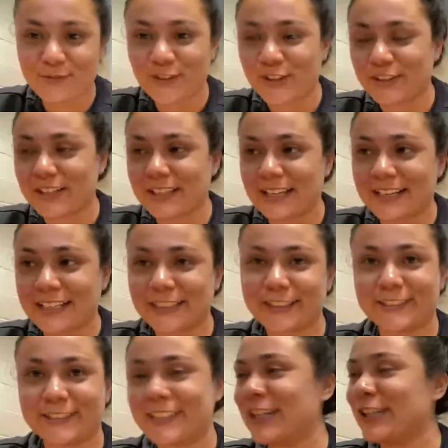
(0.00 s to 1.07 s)
And they're like,
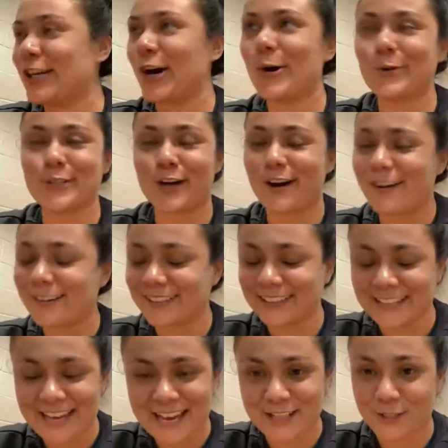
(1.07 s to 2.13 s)
Coach Hong,
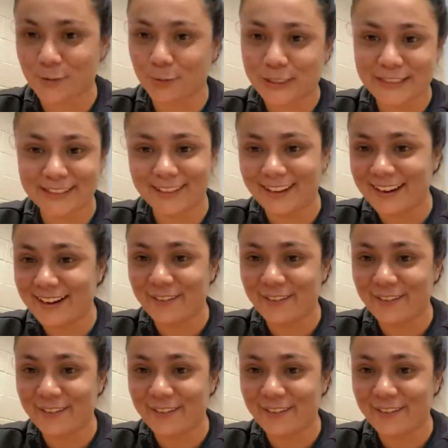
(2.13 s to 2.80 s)
yes, we love